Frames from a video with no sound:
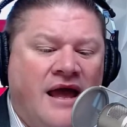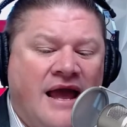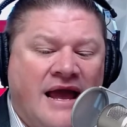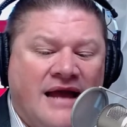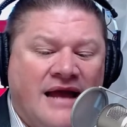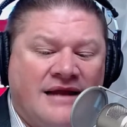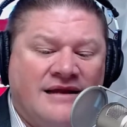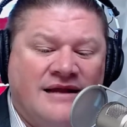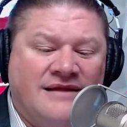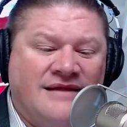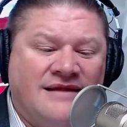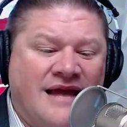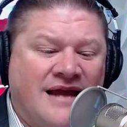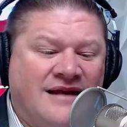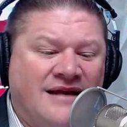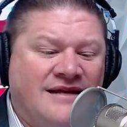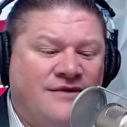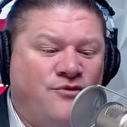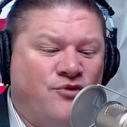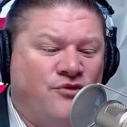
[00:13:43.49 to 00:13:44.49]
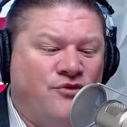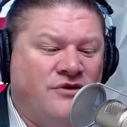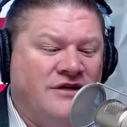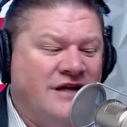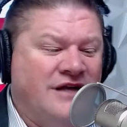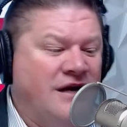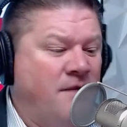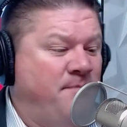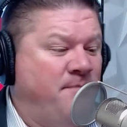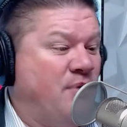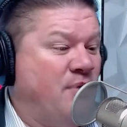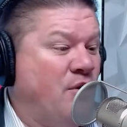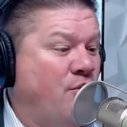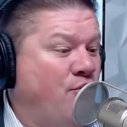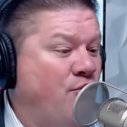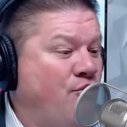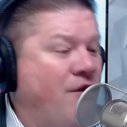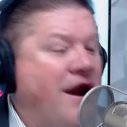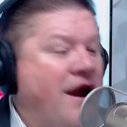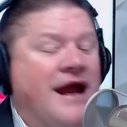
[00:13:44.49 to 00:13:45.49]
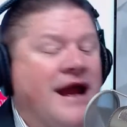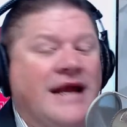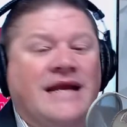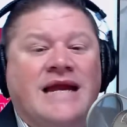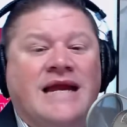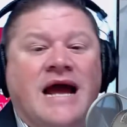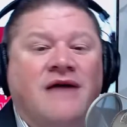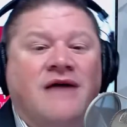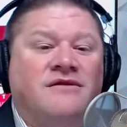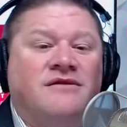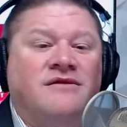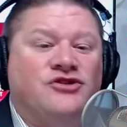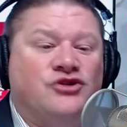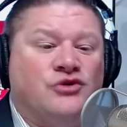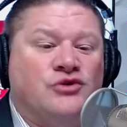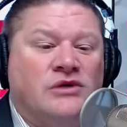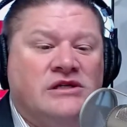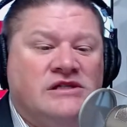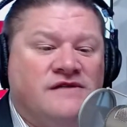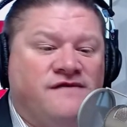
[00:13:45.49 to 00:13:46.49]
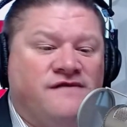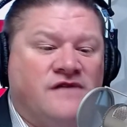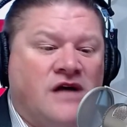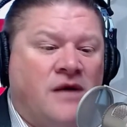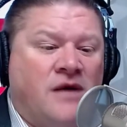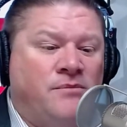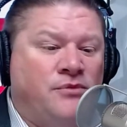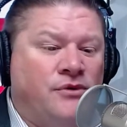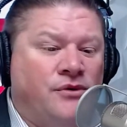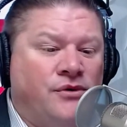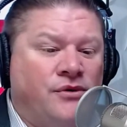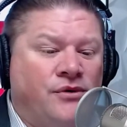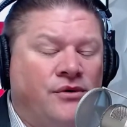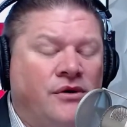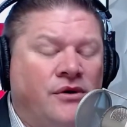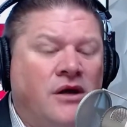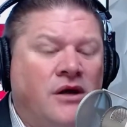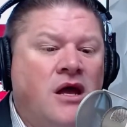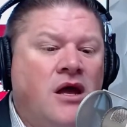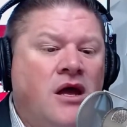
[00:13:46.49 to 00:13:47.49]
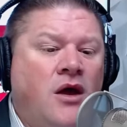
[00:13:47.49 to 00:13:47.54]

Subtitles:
And they did a parade down the streets of Kabul